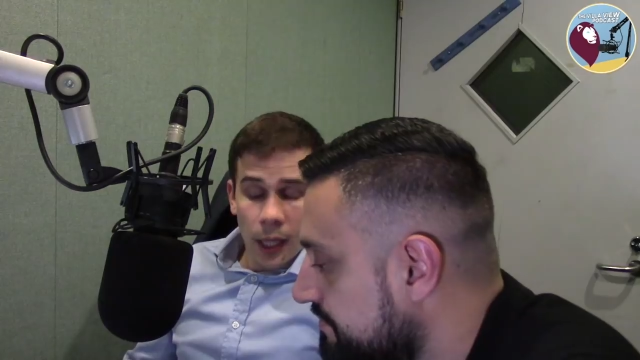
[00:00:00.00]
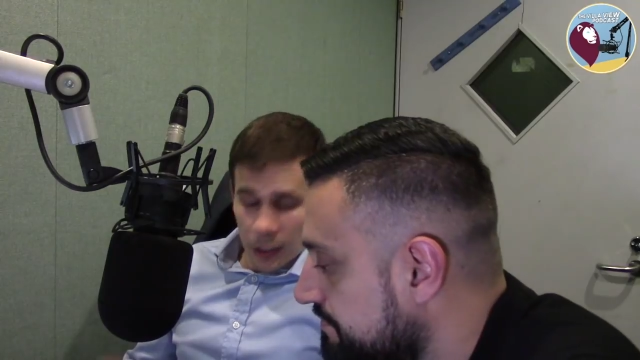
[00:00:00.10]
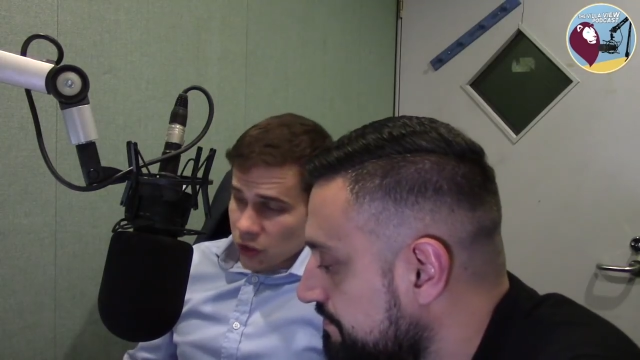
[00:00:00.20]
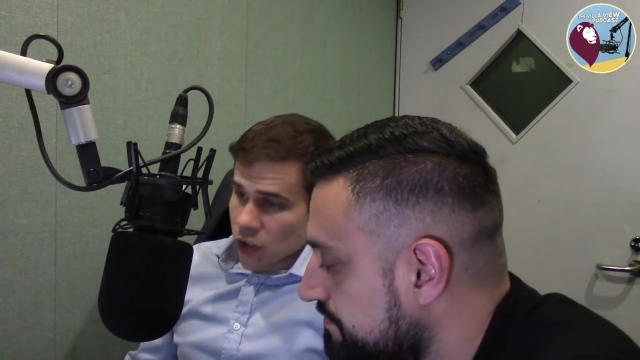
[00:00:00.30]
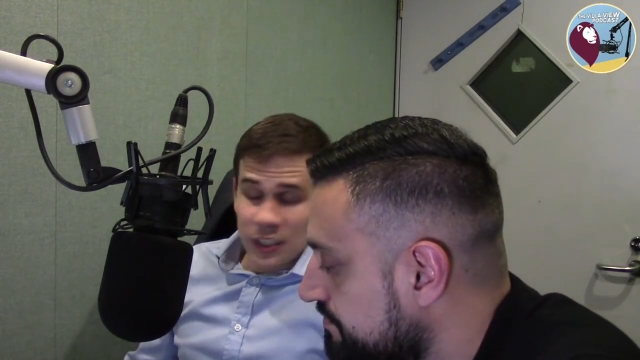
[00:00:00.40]

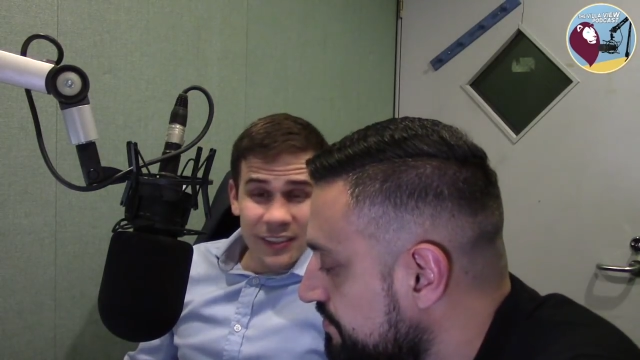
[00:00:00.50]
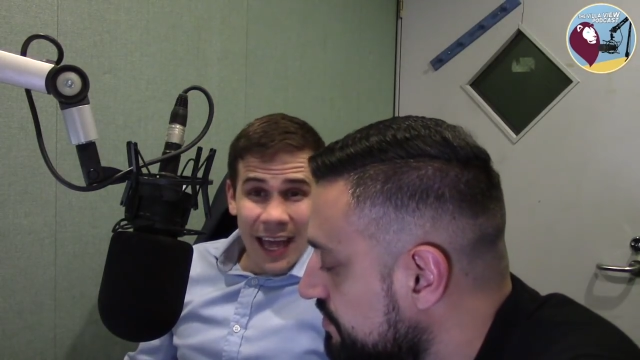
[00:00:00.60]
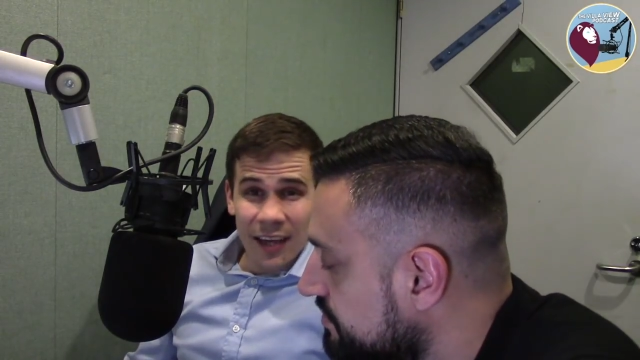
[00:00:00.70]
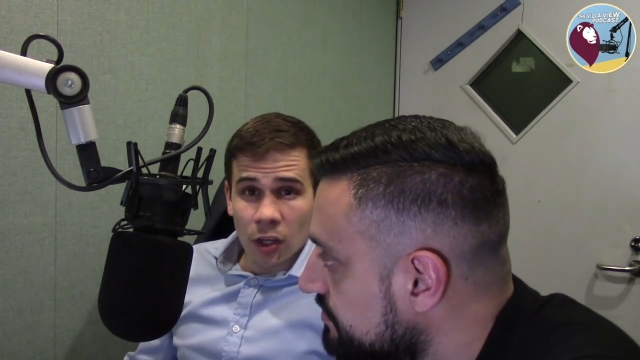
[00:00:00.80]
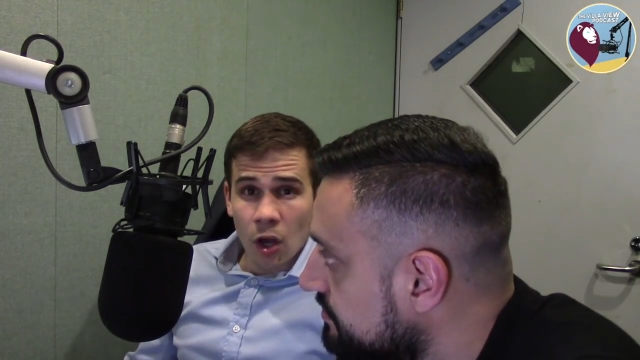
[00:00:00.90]
It just needs
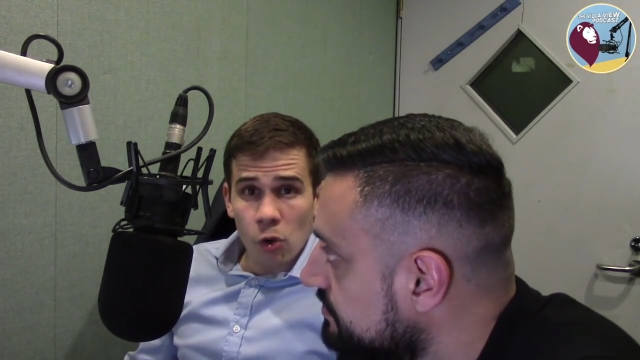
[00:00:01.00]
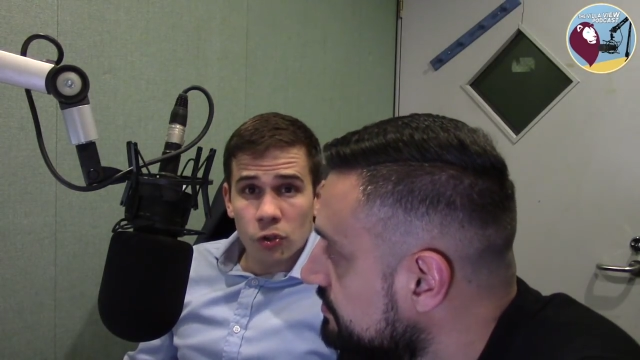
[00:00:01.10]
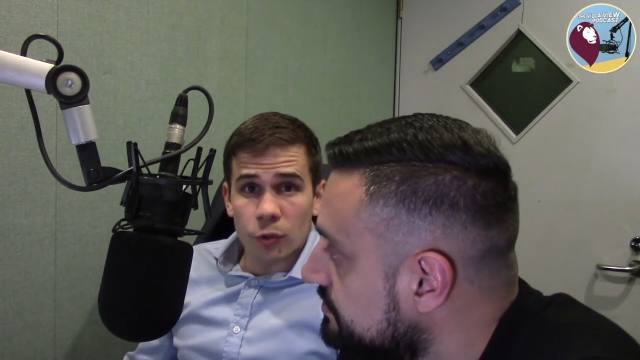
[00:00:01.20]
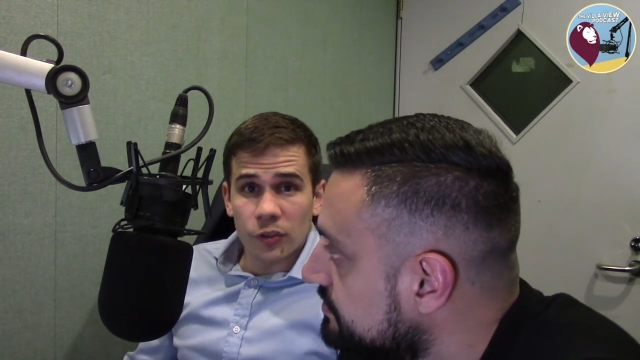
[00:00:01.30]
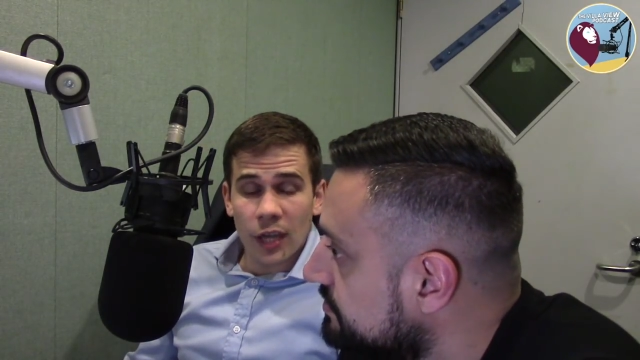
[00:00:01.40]
to add
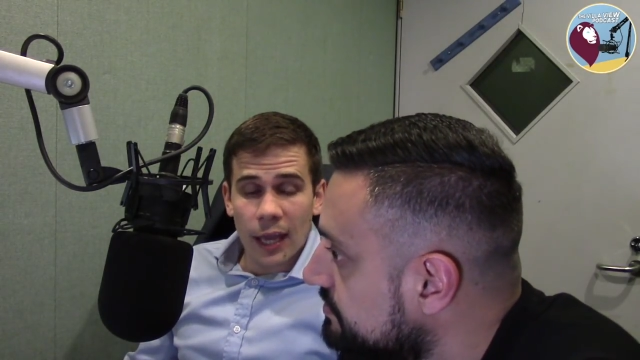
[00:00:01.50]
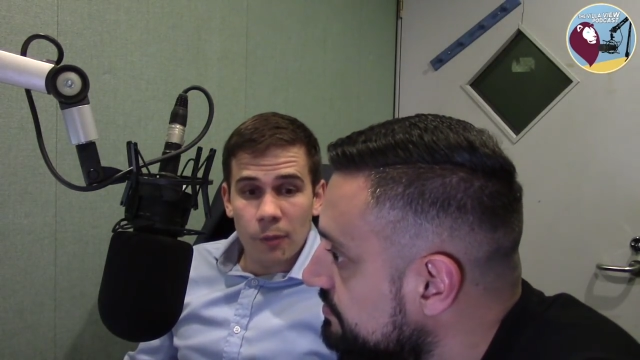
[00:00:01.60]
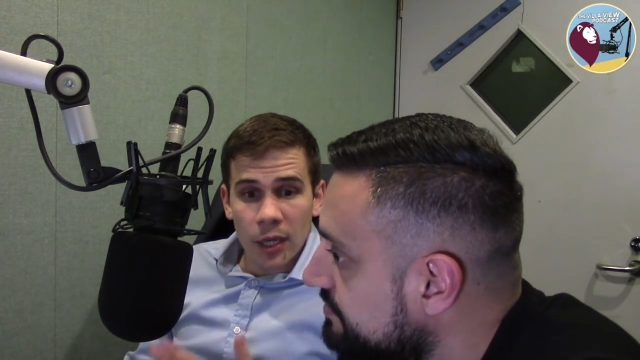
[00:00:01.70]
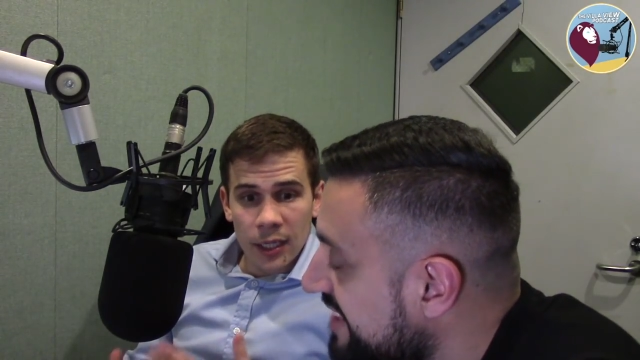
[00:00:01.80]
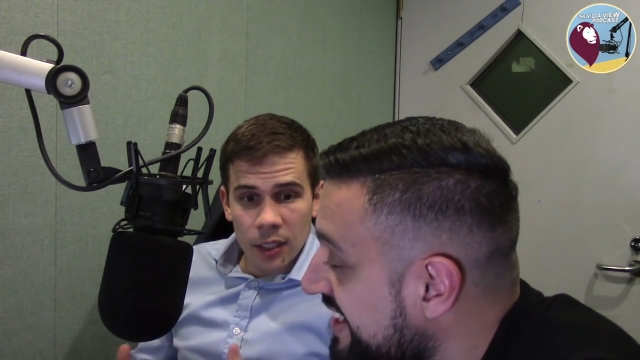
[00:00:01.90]
goals to his
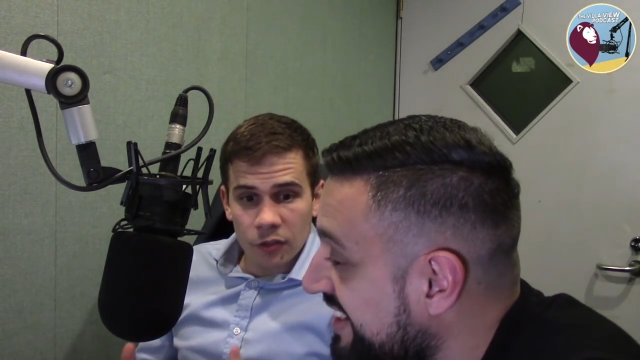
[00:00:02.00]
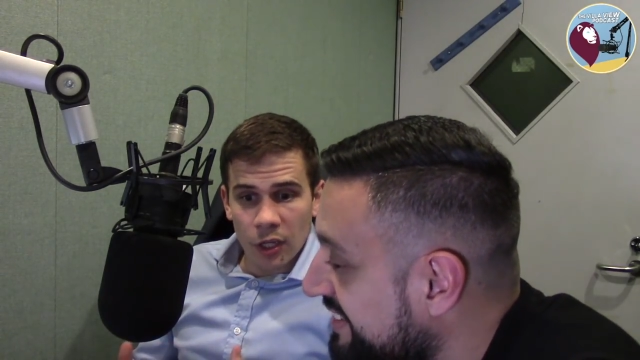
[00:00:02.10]
game, and he